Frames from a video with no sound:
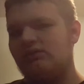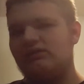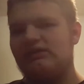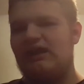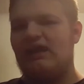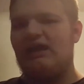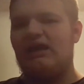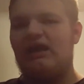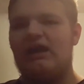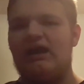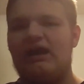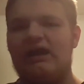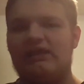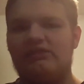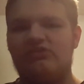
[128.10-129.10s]
Yeah,
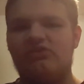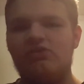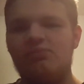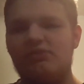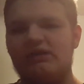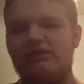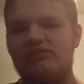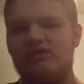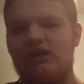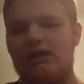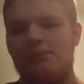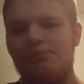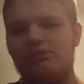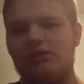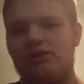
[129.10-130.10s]
I do plan to
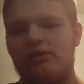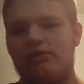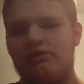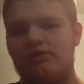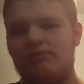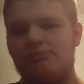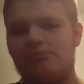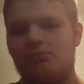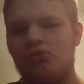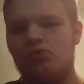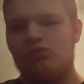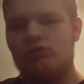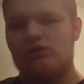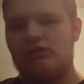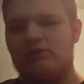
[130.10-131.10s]
upload
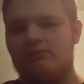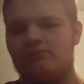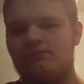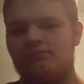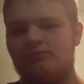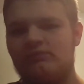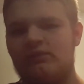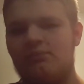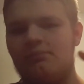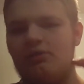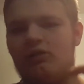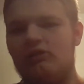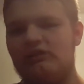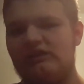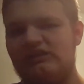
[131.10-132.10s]
more
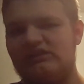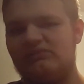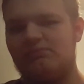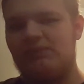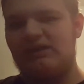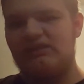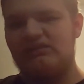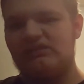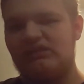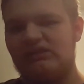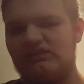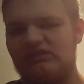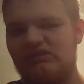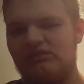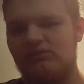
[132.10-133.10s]
Baldi's
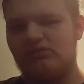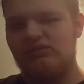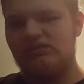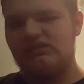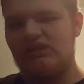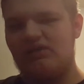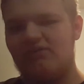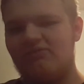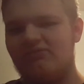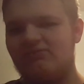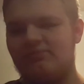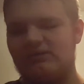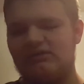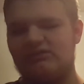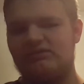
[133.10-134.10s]
Basics stuff
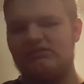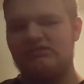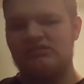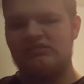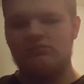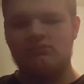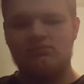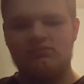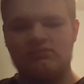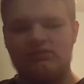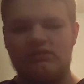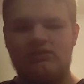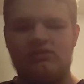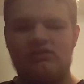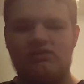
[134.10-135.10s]
because,
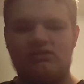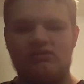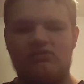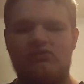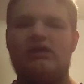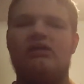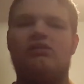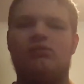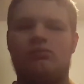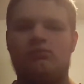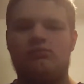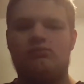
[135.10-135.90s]
well,